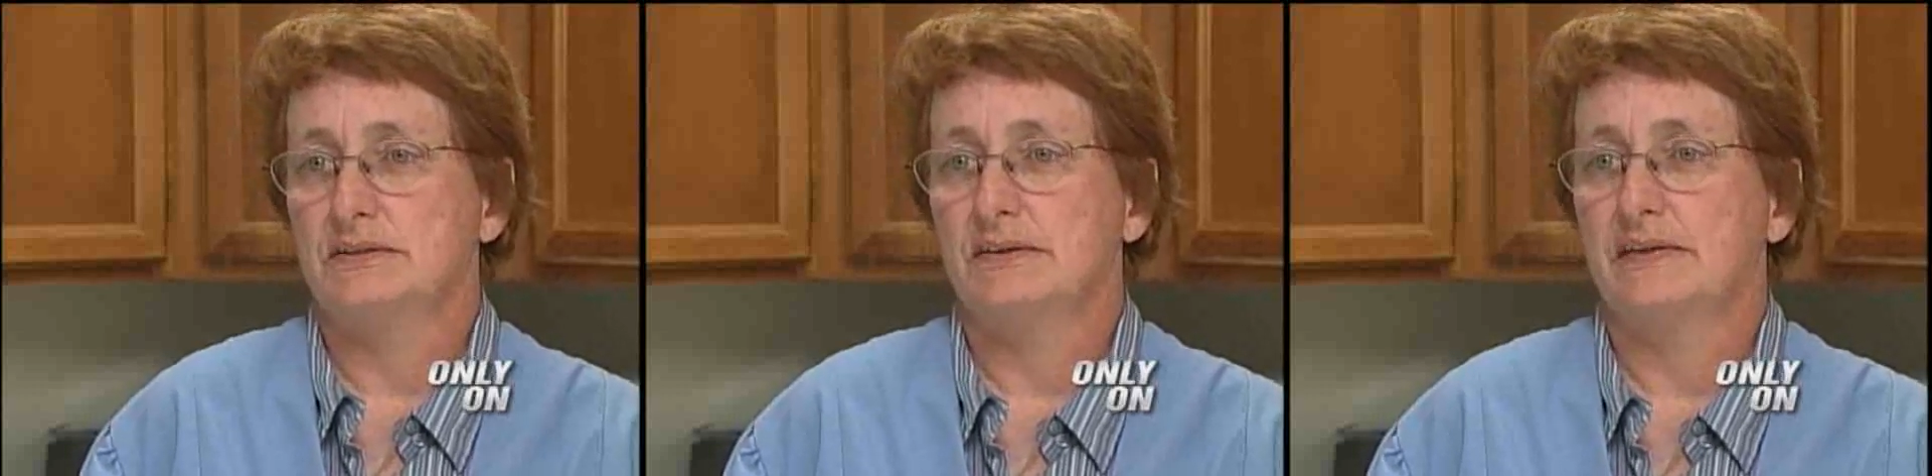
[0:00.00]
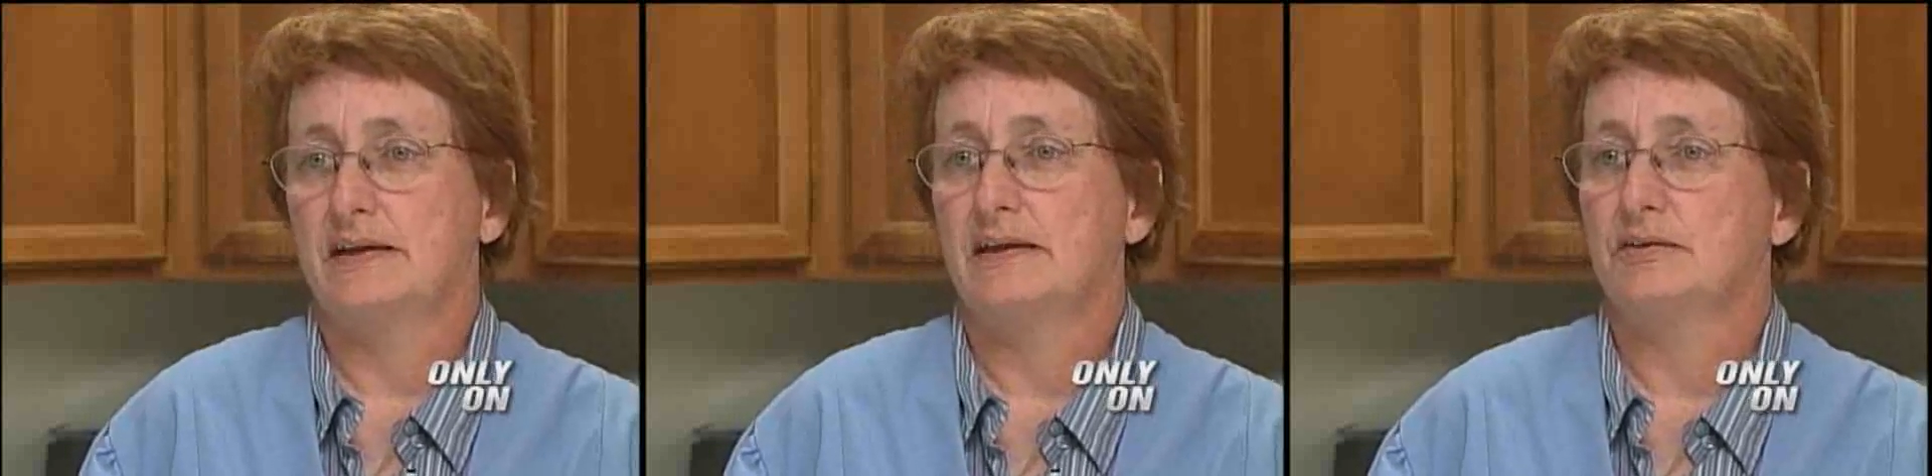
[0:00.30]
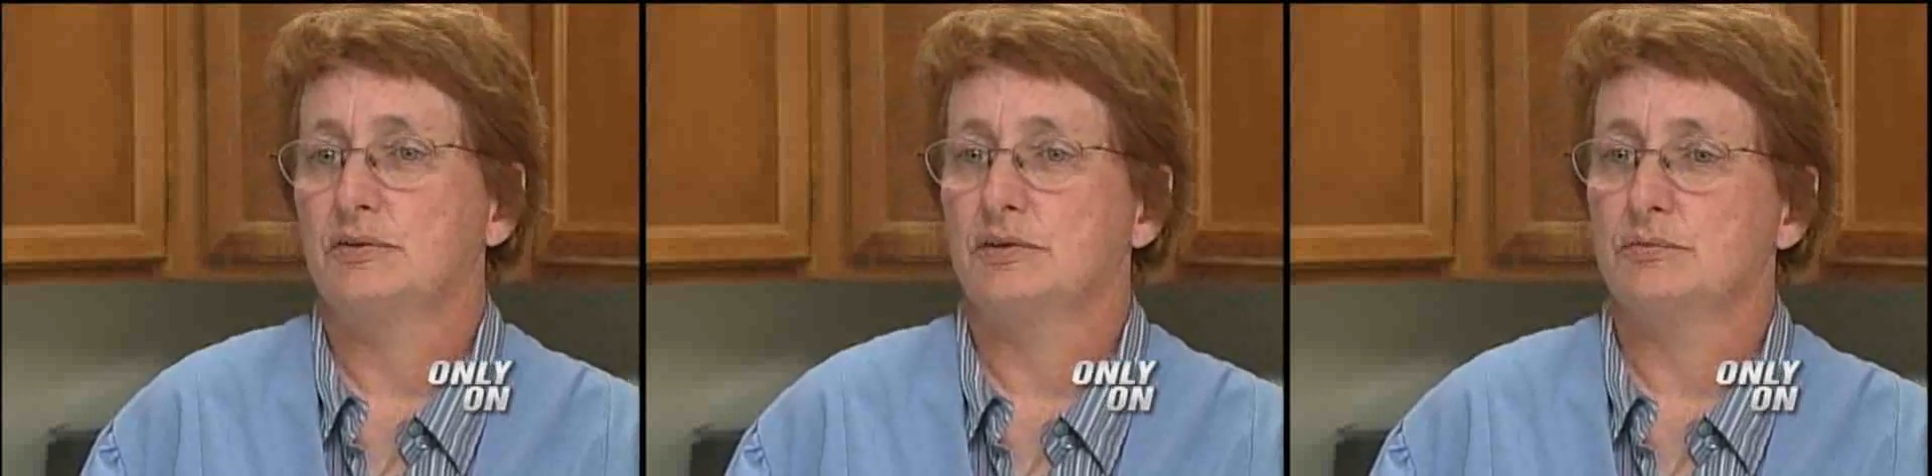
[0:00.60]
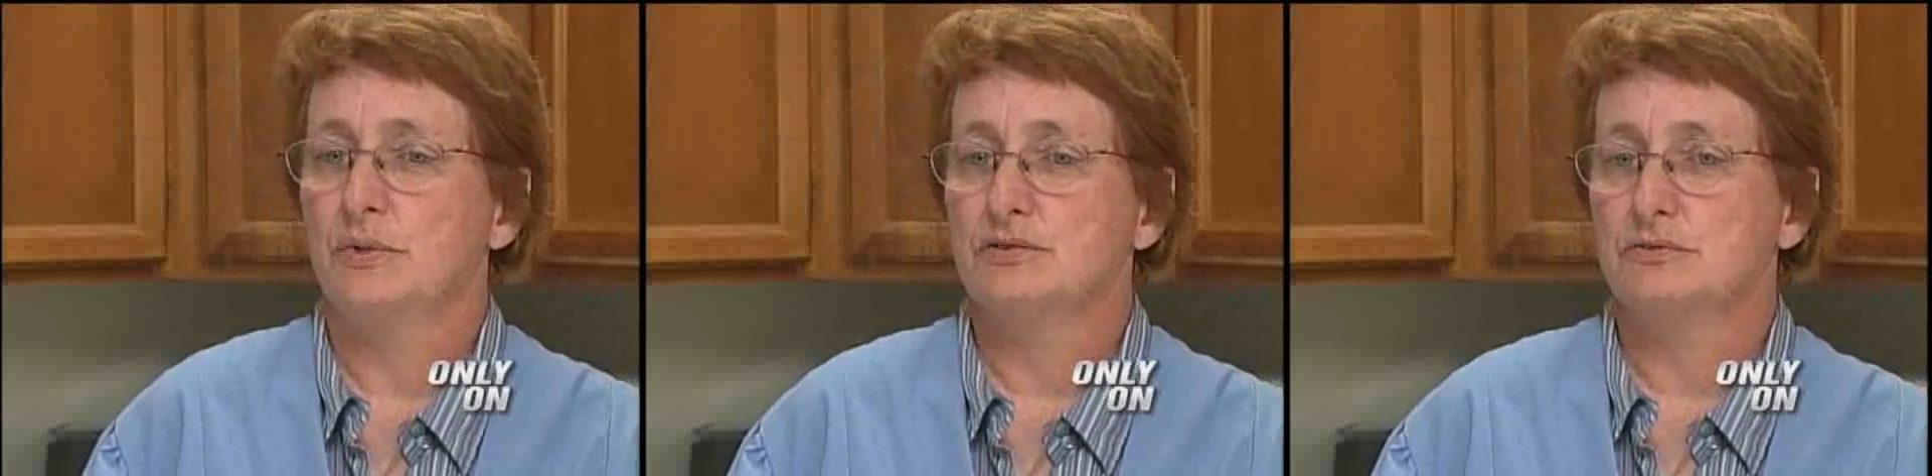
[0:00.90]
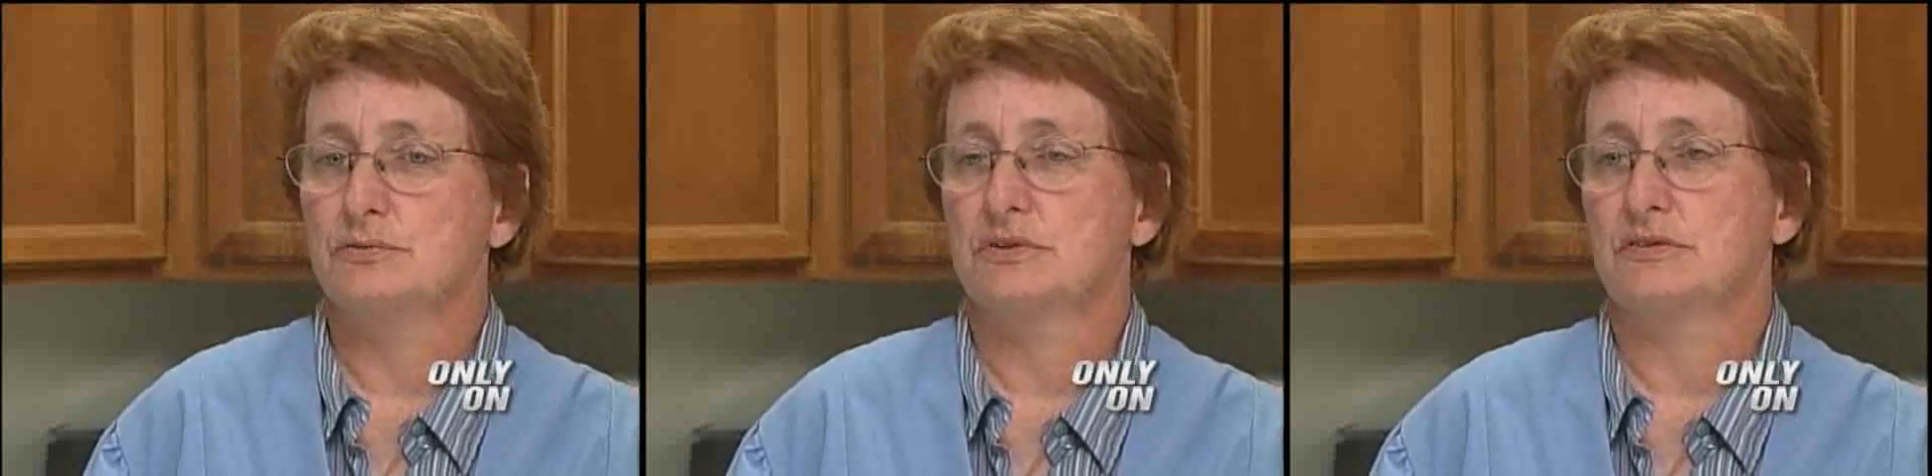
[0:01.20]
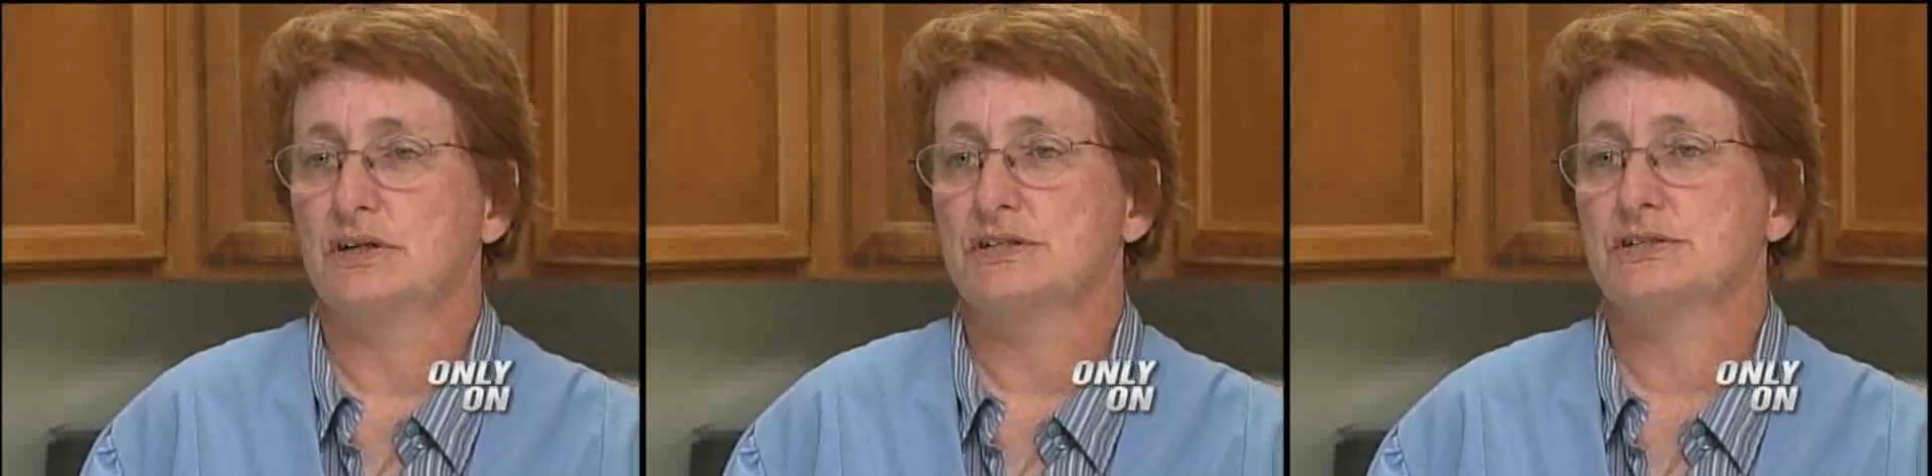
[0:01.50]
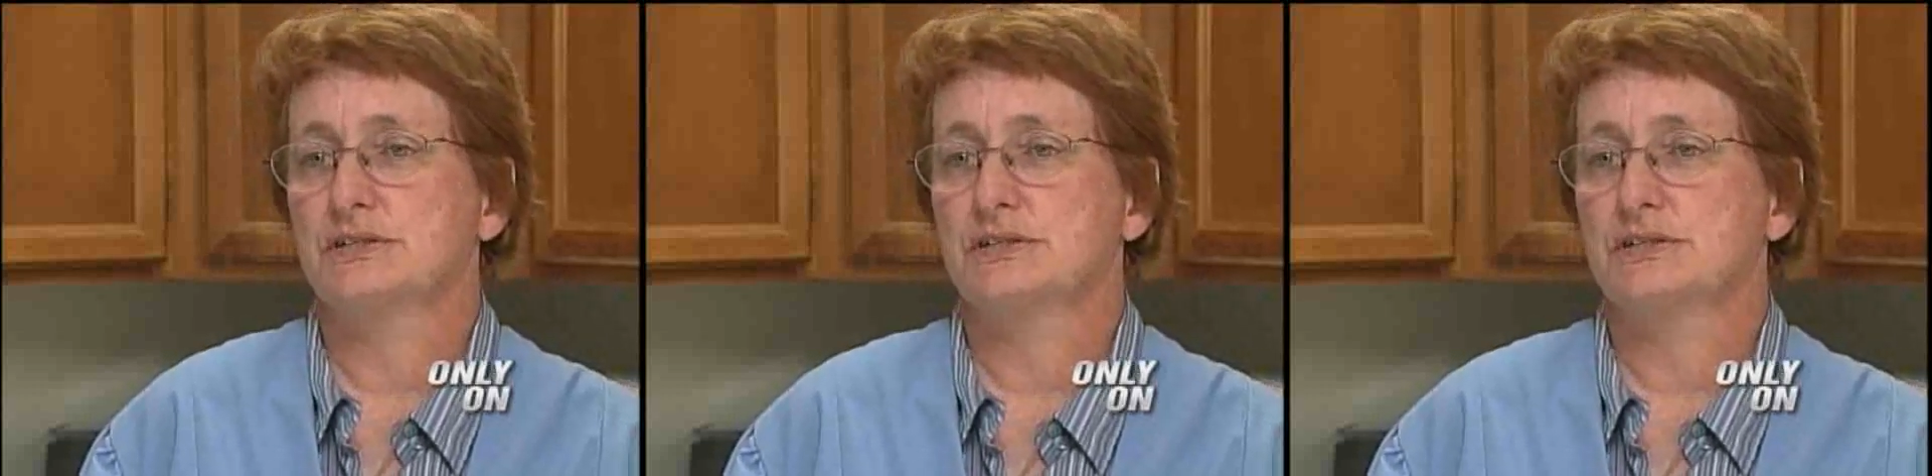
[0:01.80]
They, his muscles were crushed.